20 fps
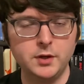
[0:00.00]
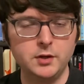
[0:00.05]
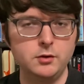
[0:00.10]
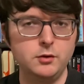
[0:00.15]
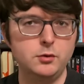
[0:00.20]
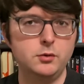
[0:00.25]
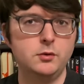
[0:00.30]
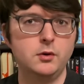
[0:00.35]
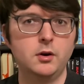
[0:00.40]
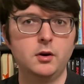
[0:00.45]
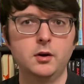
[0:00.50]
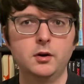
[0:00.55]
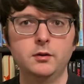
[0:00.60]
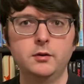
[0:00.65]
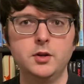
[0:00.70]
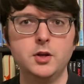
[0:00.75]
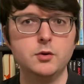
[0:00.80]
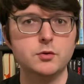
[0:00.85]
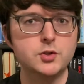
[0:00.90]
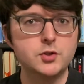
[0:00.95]
who are
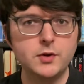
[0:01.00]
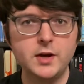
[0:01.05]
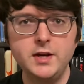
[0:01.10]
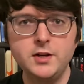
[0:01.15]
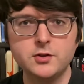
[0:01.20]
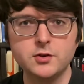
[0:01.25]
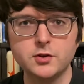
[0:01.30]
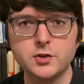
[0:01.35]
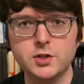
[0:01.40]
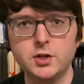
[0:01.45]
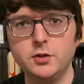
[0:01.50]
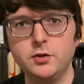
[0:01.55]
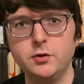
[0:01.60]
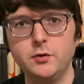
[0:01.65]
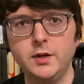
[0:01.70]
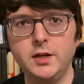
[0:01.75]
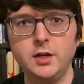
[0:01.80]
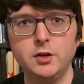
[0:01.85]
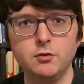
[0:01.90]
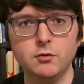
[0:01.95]
no strangers to
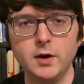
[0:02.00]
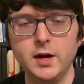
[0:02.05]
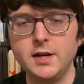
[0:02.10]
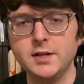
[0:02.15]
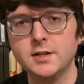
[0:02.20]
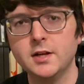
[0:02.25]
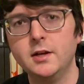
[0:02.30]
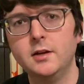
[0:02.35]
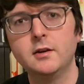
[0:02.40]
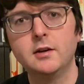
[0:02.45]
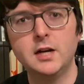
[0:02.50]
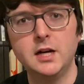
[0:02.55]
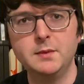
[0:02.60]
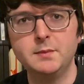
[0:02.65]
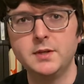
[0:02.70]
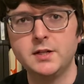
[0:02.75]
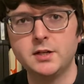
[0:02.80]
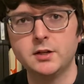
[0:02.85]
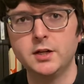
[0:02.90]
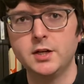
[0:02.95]
doing great
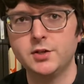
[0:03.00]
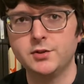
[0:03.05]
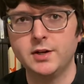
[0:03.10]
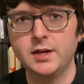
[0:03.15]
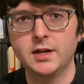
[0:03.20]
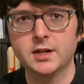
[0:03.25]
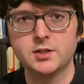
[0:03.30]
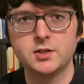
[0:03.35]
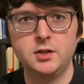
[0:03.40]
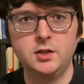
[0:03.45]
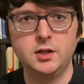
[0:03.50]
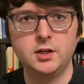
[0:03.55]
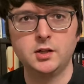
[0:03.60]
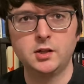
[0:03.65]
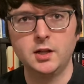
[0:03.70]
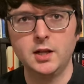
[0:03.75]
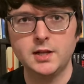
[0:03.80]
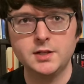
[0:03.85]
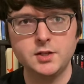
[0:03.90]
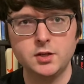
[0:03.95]
commentary tracks on
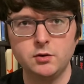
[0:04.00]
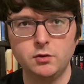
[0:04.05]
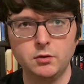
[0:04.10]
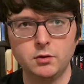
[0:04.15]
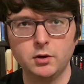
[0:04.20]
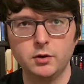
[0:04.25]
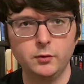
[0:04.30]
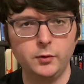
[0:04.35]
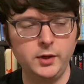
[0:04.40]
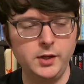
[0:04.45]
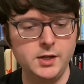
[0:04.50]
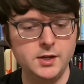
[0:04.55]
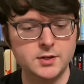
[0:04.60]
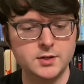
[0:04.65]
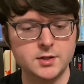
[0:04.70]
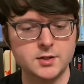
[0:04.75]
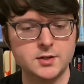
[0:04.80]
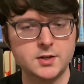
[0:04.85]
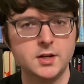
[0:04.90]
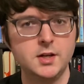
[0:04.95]
classic horror
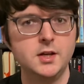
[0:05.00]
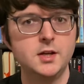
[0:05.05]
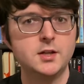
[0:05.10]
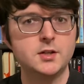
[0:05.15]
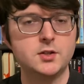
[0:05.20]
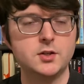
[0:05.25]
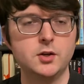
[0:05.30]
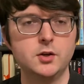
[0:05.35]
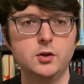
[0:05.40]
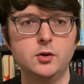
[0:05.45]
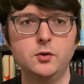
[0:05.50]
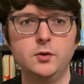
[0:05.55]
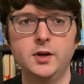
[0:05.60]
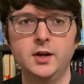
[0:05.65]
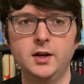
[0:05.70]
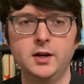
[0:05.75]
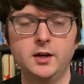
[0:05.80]
releases. So